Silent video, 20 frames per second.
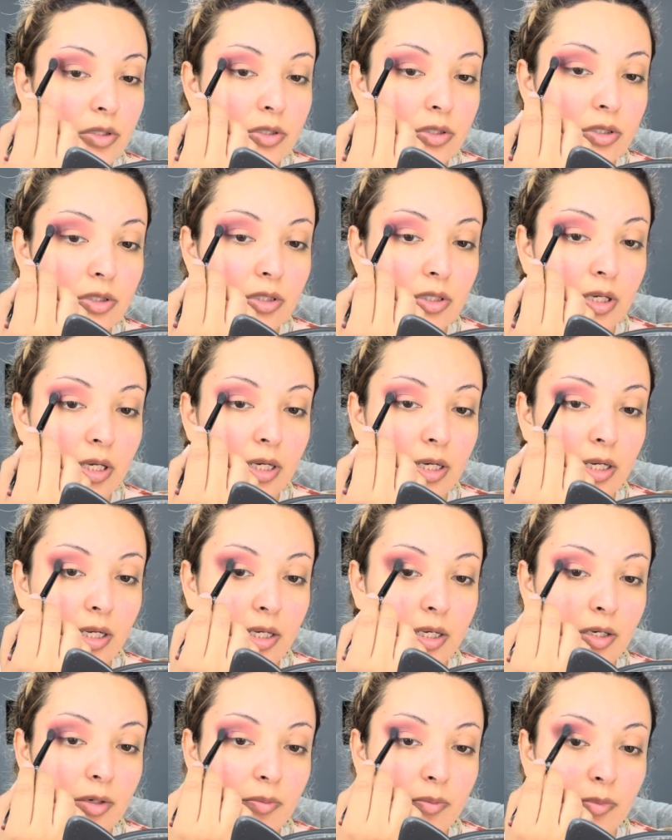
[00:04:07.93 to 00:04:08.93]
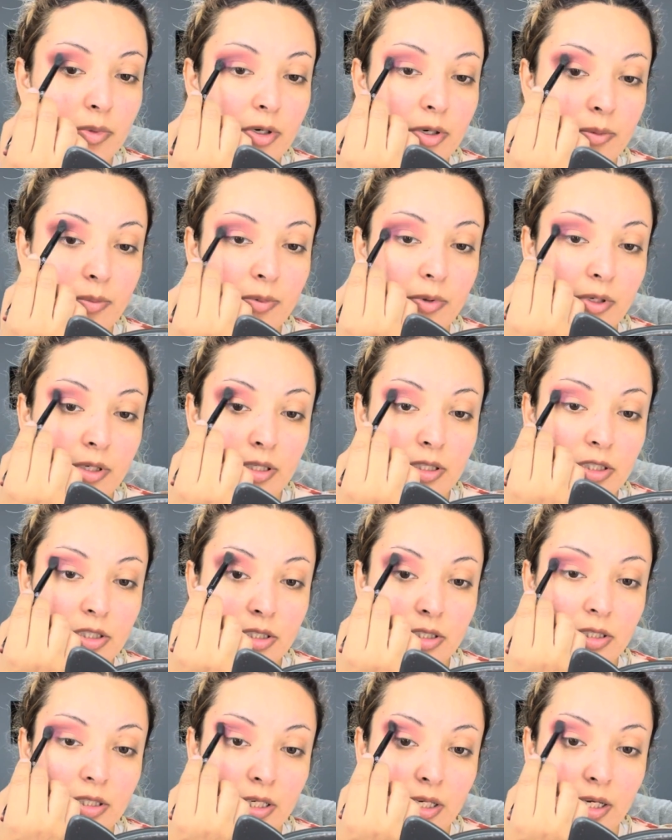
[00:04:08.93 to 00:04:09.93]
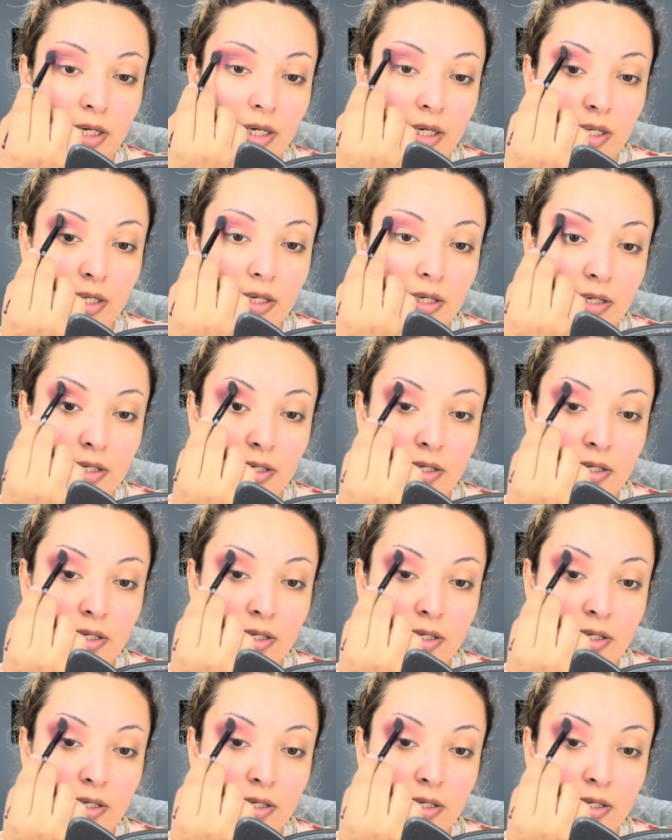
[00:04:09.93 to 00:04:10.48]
just kind of like a purpley shade,